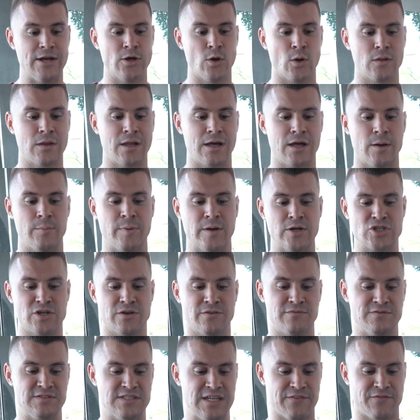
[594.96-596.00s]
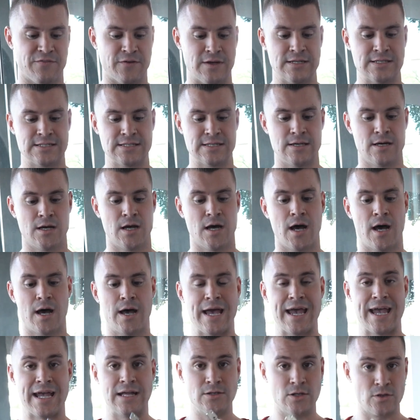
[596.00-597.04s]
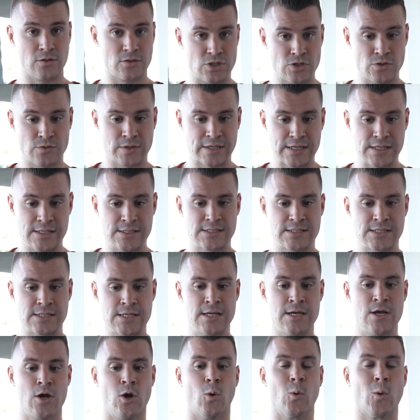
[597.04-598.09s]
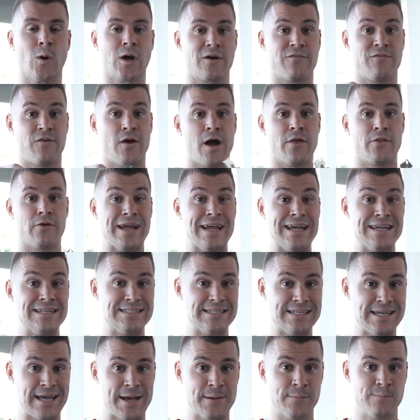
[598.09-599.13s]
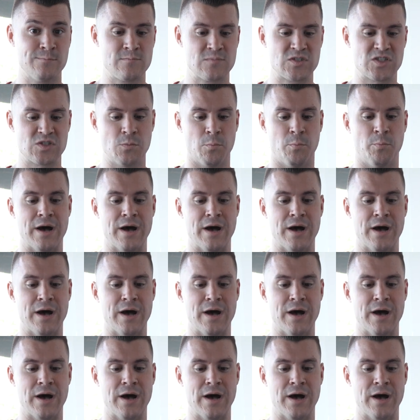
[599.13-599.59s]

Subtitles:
know a bunch of different Halo 2 keys work for other ATMs,